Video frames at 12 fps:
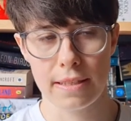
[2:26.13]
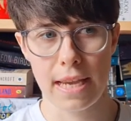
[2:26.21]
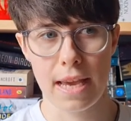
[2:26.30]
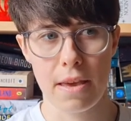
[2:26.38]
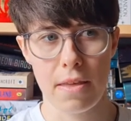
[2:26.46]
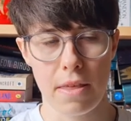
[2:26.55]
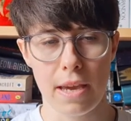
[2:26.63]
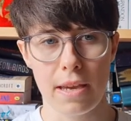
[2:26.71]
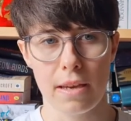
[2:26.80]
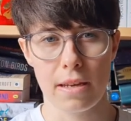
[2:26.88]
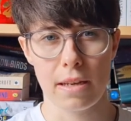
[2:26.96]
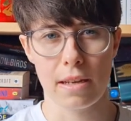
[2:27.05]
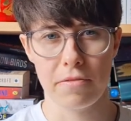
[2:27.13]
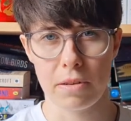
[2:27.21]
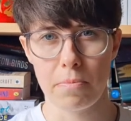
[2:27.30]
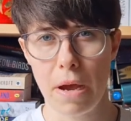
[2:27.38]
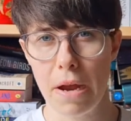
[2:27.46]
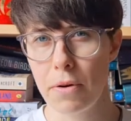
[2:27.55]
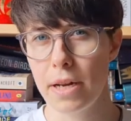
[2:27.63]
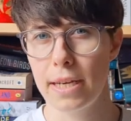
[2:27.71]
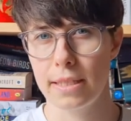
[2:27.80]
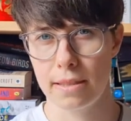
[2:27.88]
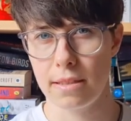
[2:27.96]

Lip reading: they live in Paradise,